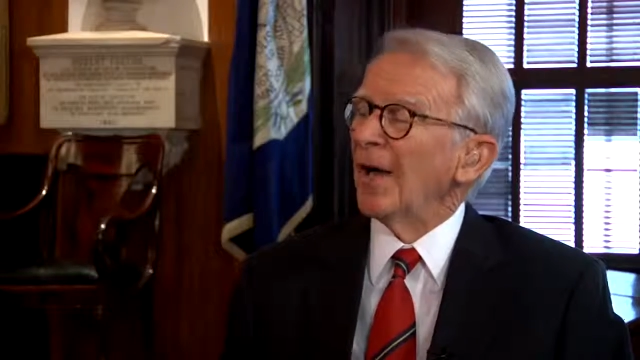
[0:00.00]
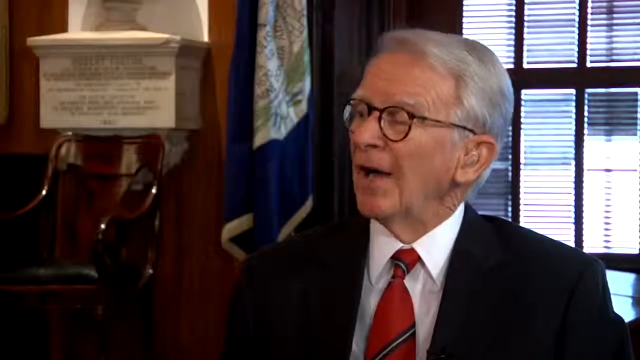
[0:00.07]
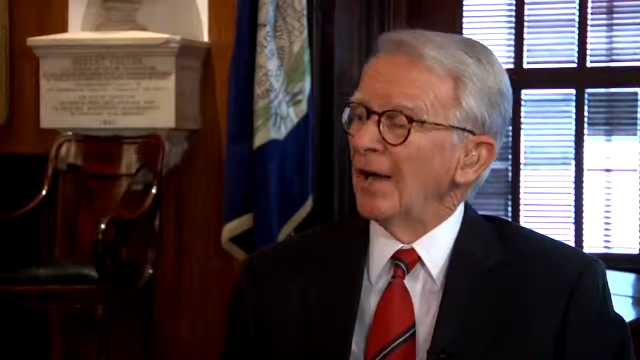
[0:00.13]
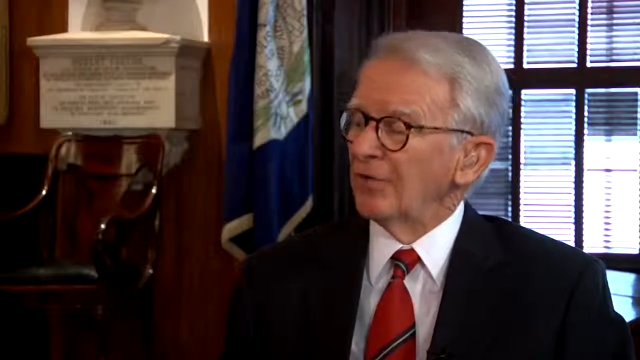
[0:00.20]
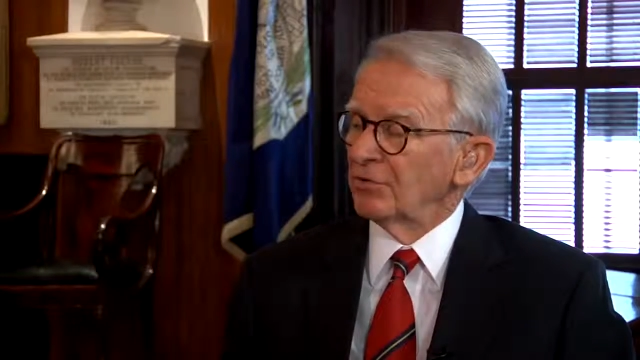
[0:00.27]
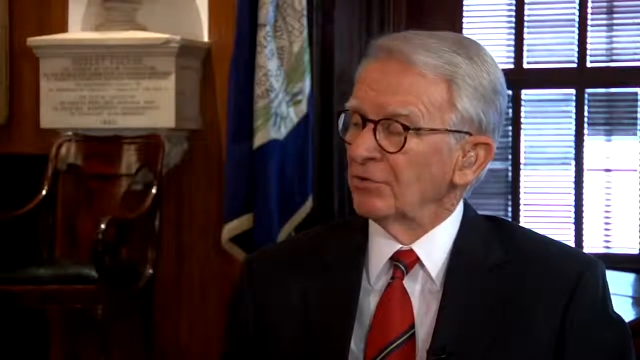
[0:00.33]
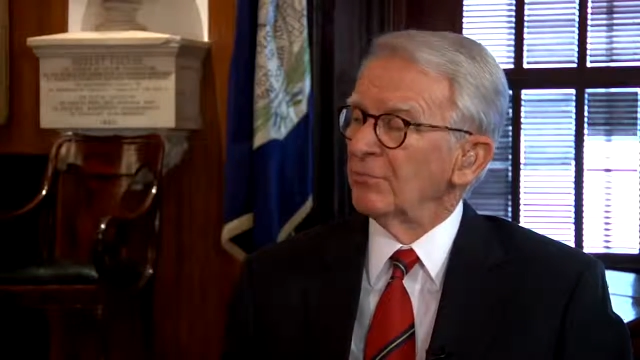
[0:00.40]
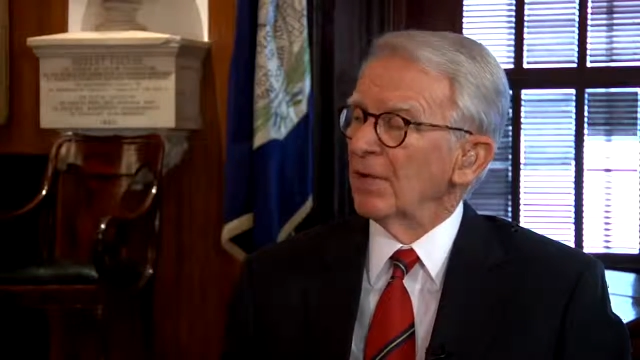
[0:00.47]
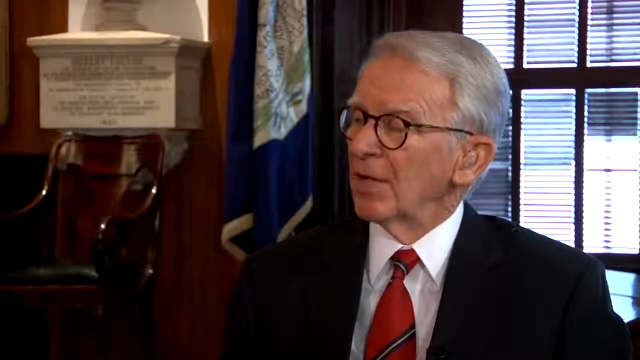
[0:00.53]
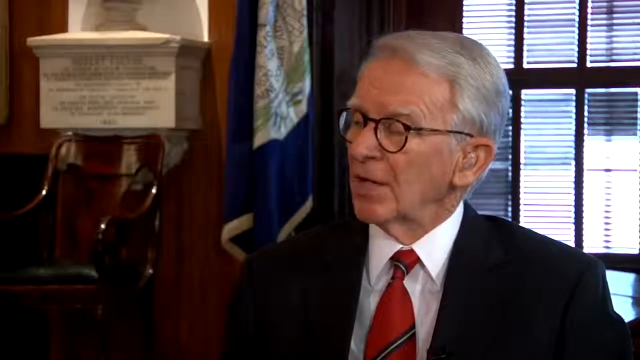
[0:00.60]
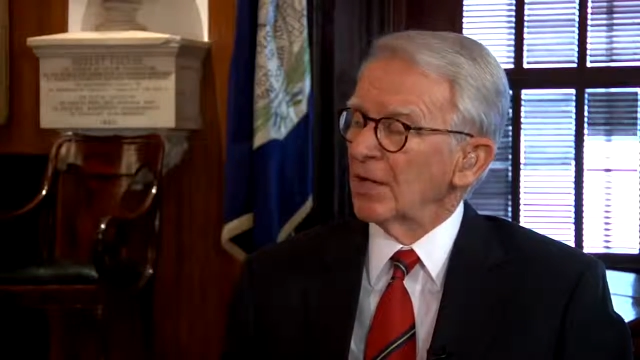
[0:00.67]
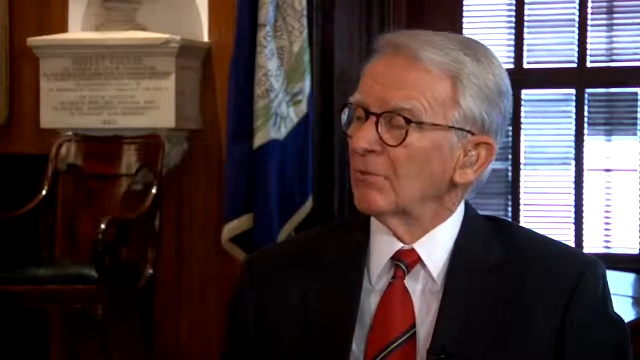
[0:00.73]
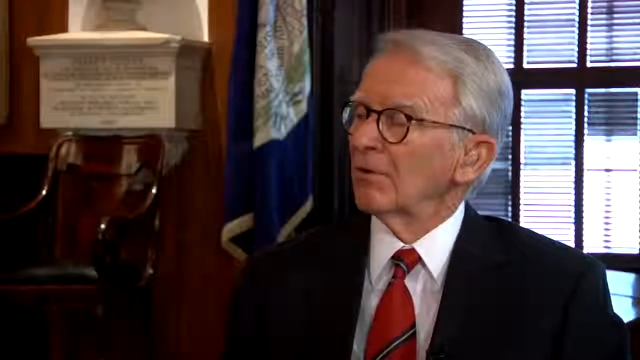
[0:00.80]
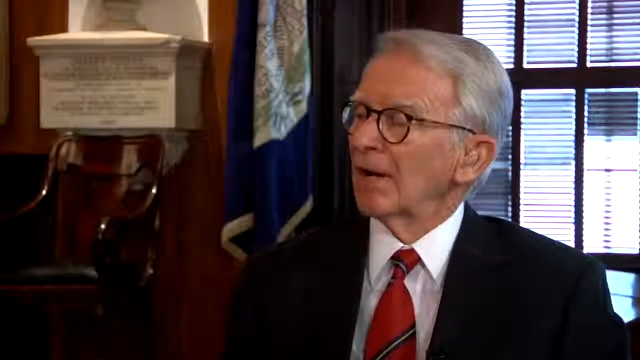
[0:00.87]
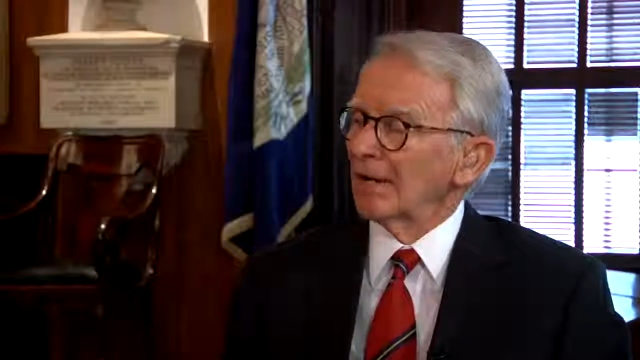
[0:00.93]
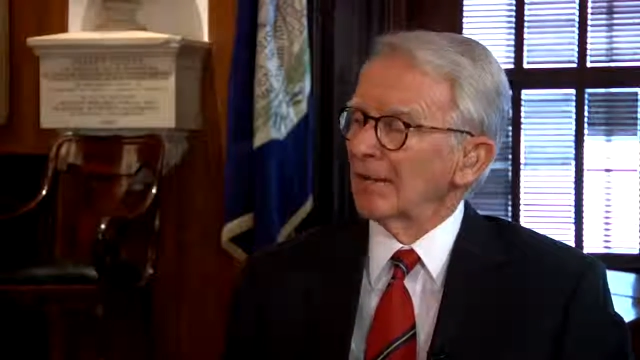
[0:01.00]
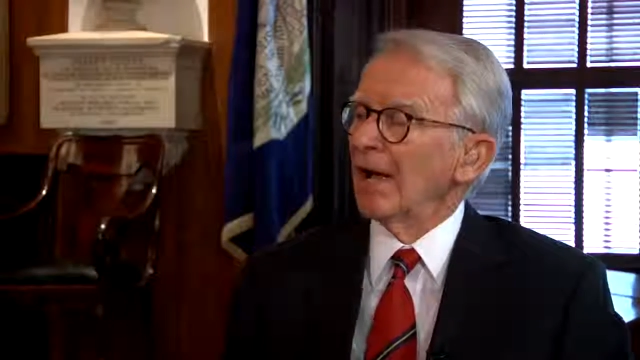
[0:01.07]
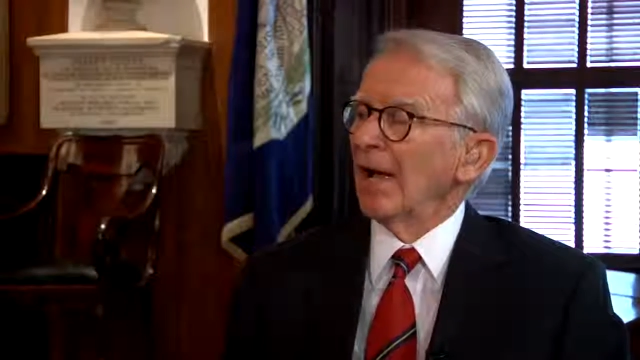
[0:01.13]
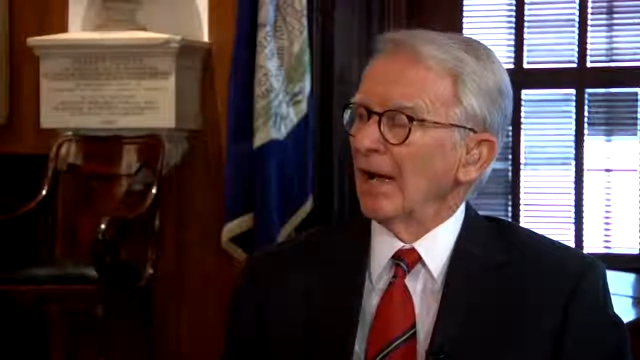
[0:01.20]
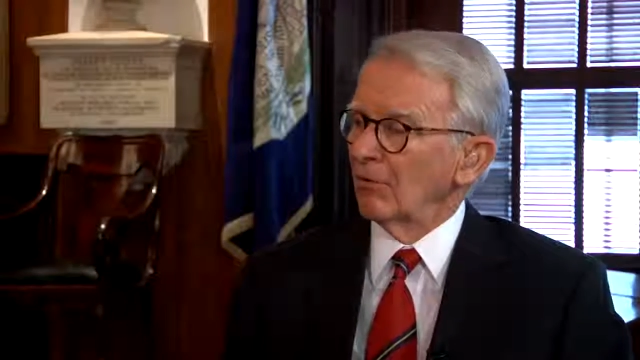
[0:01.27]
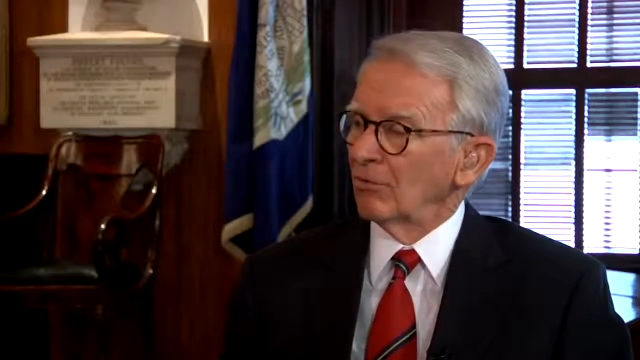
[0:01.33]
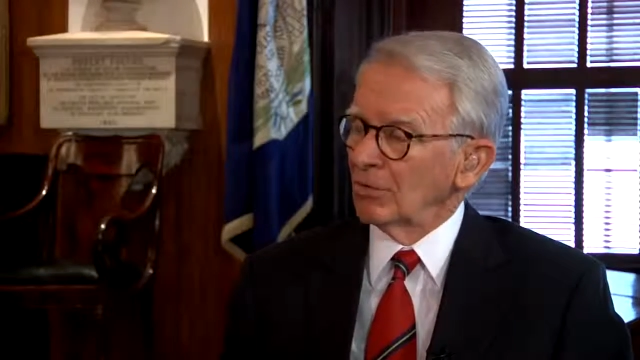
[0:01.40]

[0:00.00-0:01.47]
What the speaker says: as mayor right now.